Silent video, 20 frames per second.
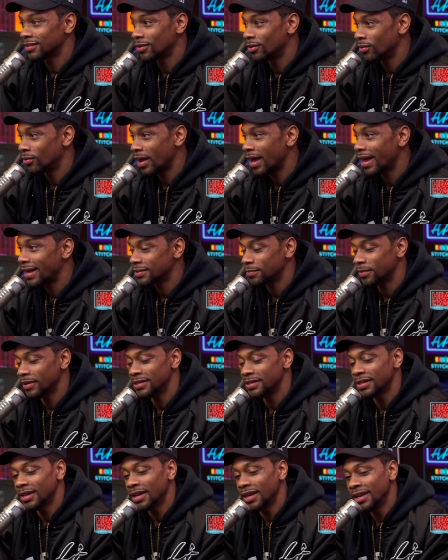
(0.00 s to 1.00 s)
sold ad space. The
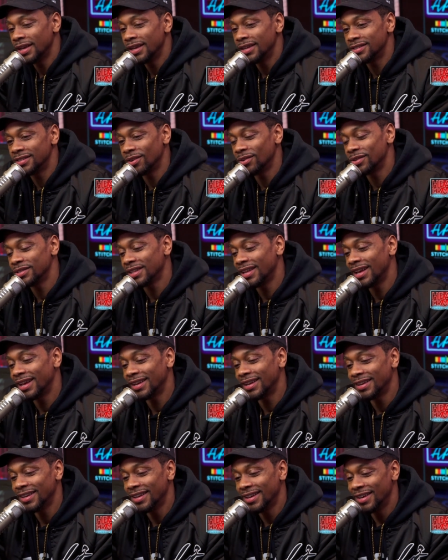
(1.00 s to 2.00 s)
money. So it's
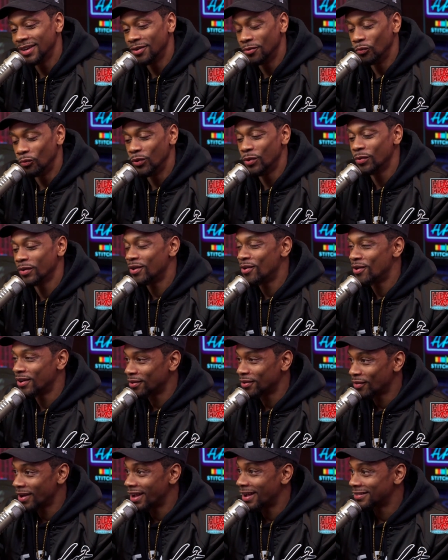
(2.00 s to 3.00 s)
like. We were going
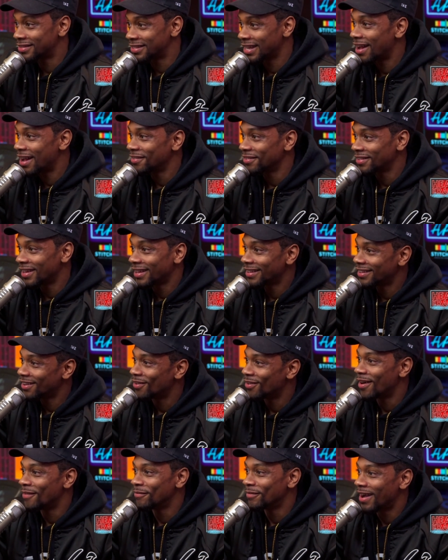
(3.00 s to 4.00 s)
around touting like,
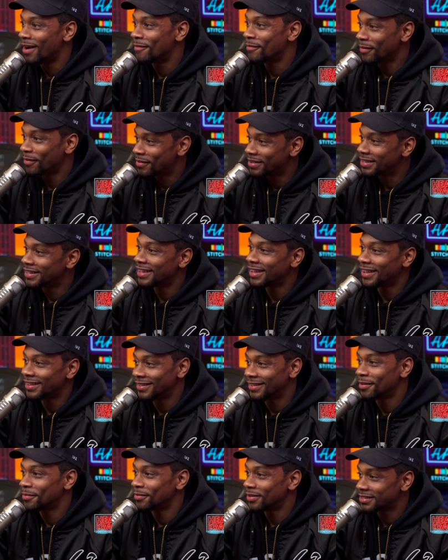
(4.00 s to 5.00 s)
yo, I'm I'm, I'm in the
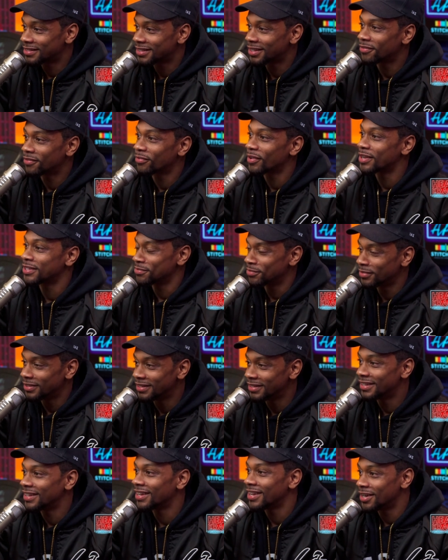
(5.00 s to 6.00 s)
double X L
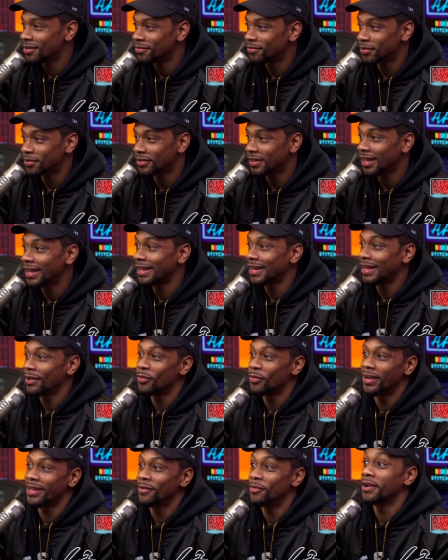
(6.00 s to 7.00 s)
freshman cover, like
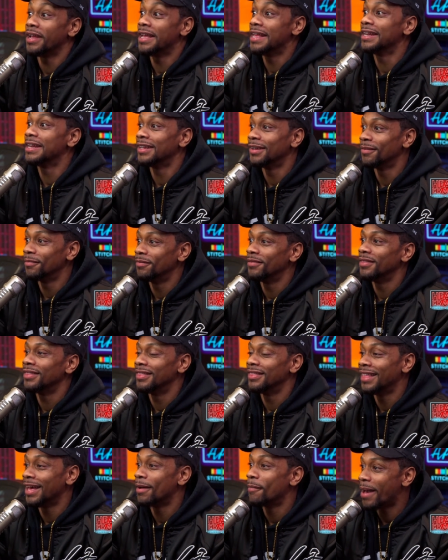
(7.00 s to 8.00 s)
we're we're in the
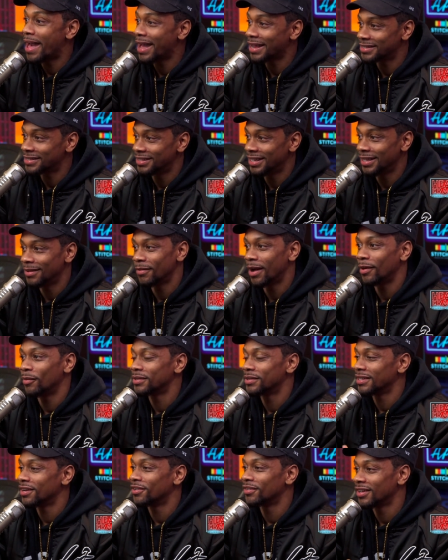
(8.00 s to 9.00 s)
that magazine. I
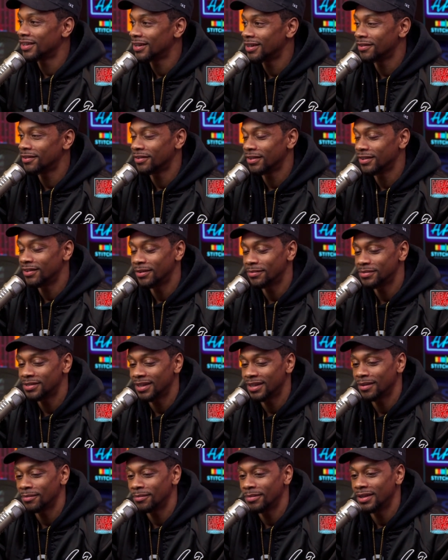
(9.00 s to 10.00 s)
wasn't on the cover, you know what I'm
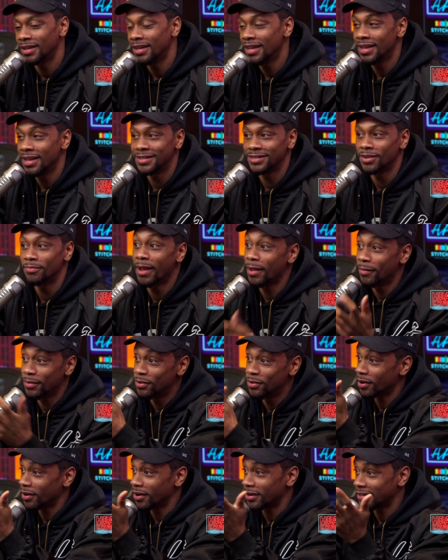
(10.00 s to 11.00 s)
saying? But so maybe
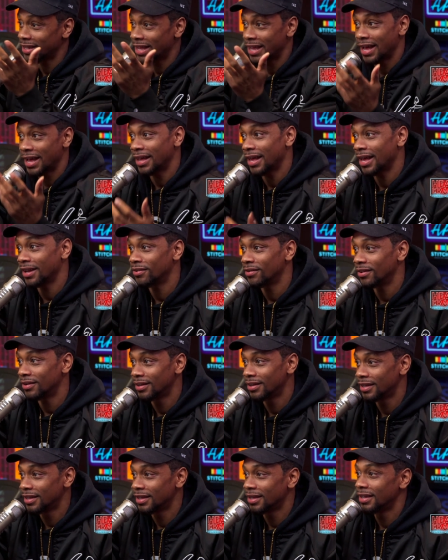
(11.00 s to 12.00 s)
you heard that. That I, I don't might know.
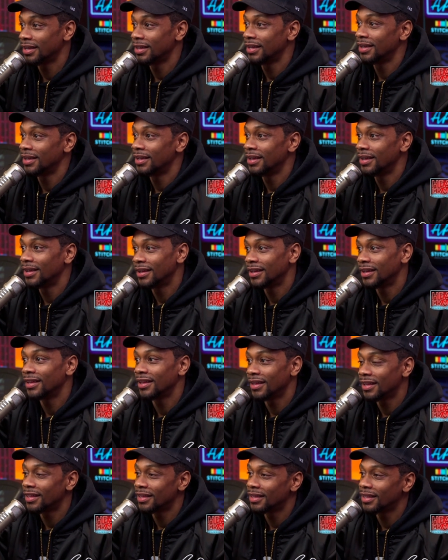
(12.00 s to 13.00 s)
have been where I made the
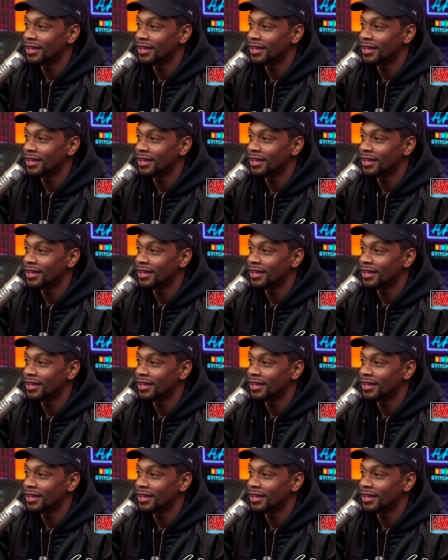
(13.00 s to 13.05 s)
connection.